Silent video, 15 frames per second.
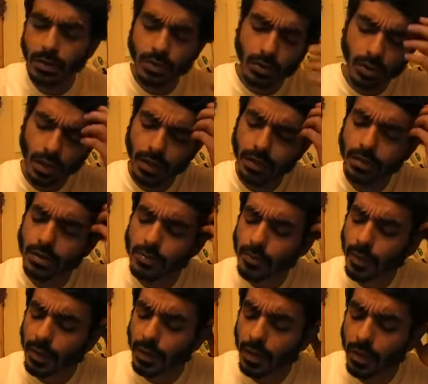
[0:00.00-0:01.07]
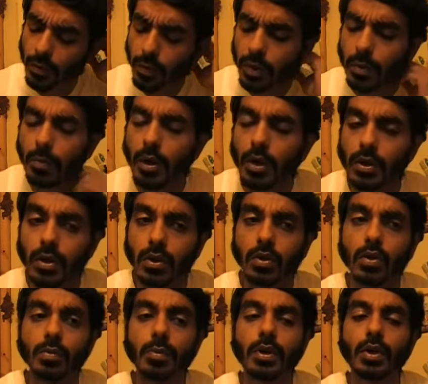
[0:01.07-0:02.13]
a good strategy to speculate where the market
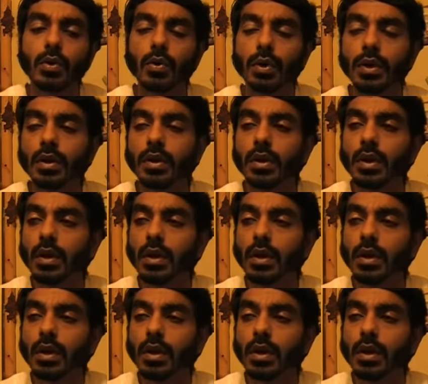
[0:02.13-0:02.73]
could be going.